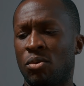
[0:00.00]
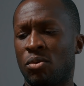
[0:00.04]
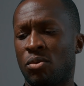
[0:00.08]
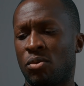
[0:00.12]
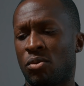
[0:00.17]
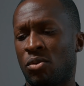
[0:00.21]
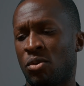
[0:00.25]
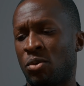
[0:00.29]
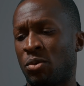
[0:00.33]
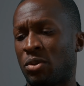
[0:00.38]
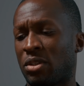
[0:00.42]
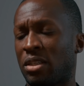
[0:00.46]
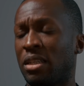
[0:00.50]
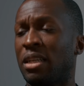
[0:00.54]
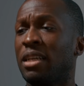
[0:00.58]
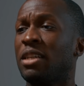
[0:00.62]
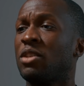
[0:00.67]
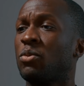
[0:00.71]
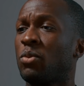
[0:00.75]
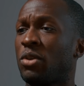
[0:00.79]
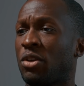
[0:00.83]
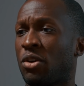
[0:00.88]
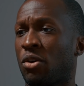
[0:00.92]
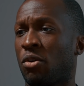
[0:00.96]
You sneeze
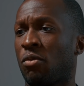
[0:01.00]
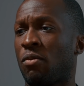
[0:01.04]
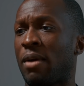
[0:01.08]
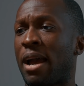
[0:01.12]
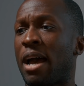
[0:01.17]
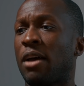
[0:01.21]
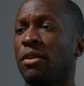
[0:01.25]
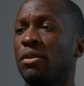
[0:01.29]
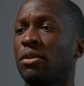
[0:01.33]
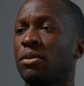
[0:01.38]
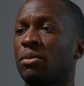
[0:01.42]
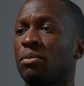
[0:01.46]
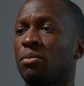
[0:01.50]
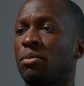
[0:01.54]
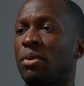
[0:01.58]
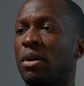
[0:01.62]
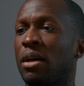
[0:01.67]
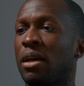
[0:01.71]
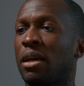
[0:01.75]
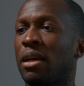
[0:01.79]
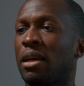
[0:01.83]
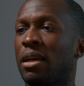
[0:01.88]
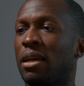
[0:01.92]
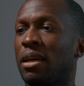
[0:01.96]
when you're around them,
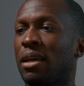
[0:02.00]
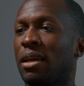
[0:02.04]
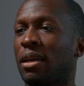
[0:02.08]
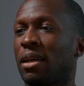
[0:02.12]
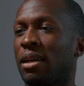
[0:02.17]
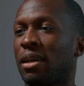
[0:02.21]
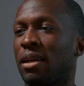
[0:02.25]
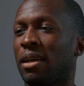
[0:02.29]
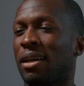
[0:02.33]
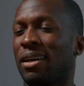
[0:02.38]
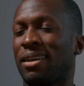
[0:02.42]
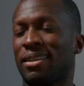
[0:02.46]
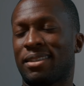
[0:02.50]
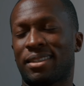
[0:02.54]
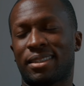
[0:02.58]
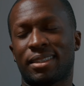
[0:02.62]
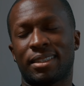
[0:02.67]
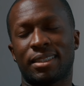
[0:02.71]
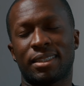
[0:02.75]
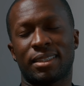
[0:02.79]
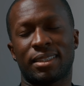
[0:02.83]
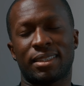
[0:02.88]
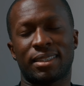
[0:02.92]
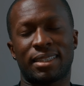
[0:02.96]
but... Oh,
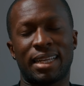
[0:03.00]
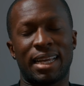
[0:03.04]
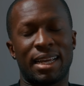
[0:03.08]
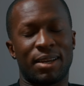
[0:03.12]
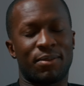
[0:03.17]
shit. Damn.